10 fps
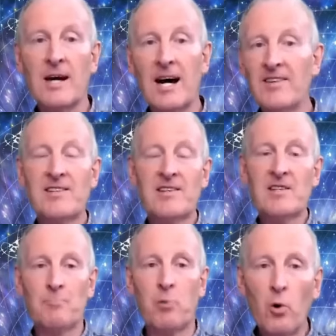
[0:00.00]
And this
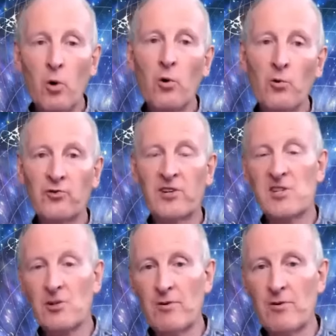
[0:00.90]
is Paul's
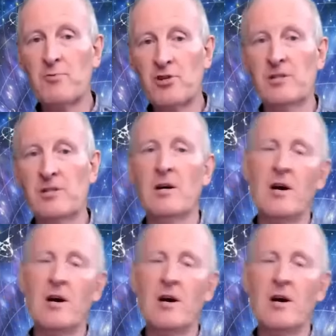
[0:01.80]
description